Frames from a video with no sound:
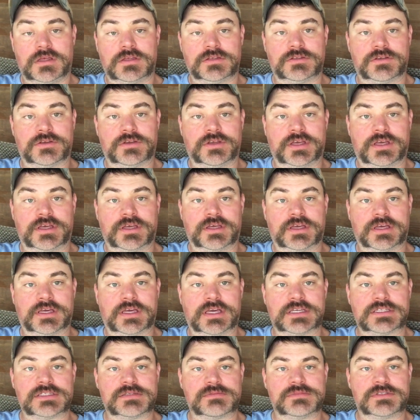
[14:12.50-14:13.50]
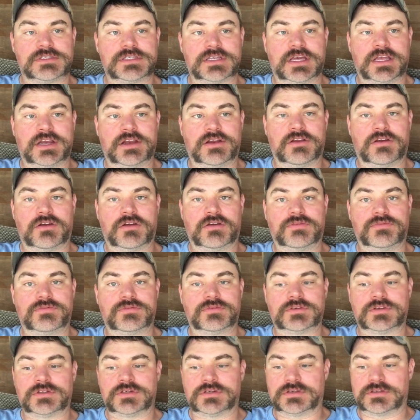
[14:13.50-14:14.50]
So yeah, I guess I'm signing off.
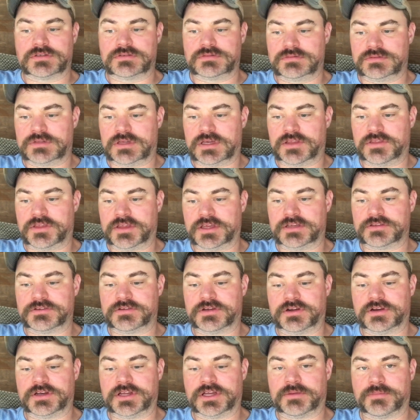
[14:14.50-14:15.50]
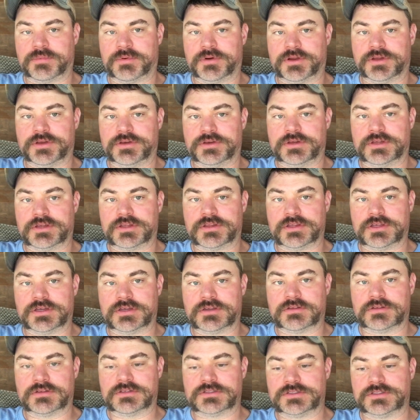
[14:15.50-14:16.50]
I think it turned out pretty good. I think
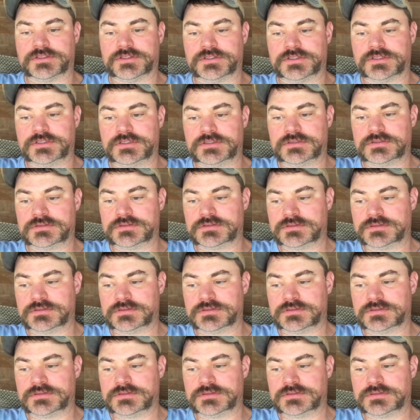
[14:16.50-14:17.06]
it looks good.